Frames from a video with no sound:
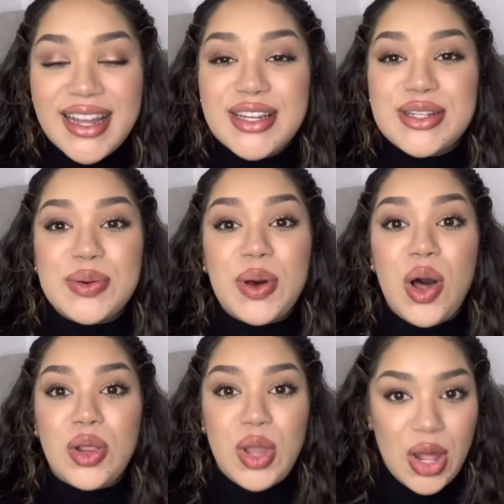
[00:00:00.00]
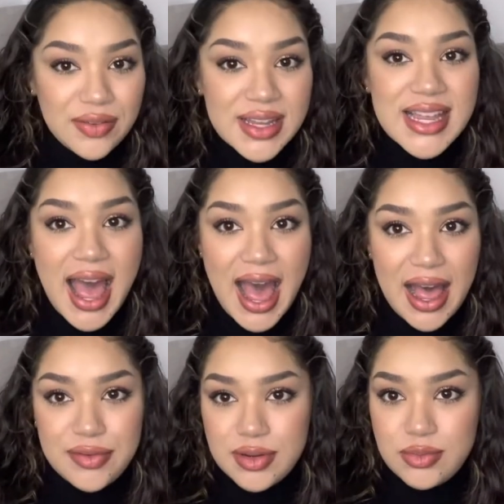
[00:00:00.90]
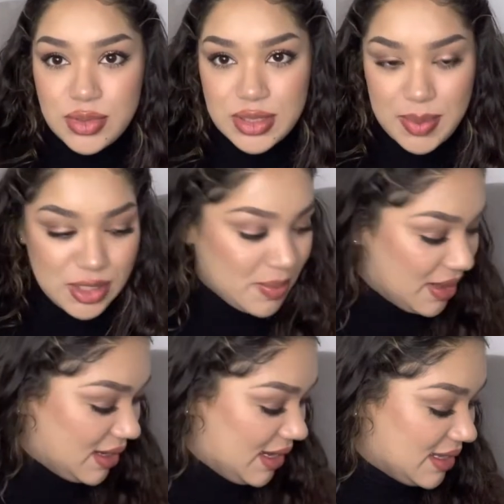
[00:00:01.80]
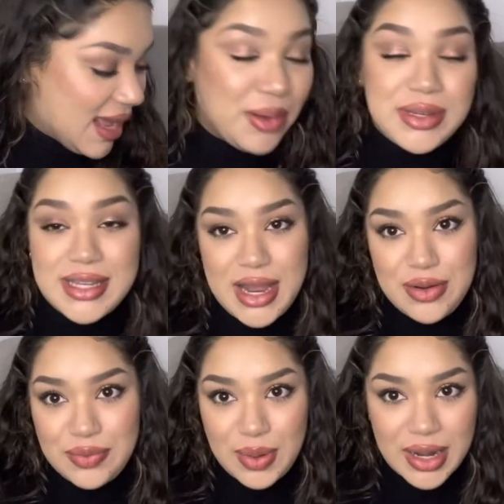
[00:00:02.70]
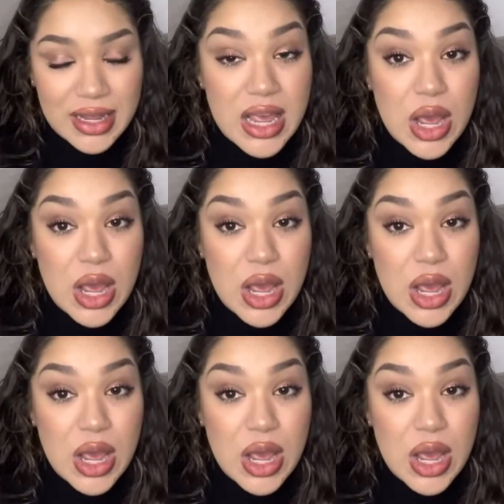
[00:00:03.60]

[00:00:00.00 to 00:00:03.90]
So a lot of us have responsibilities outside of work.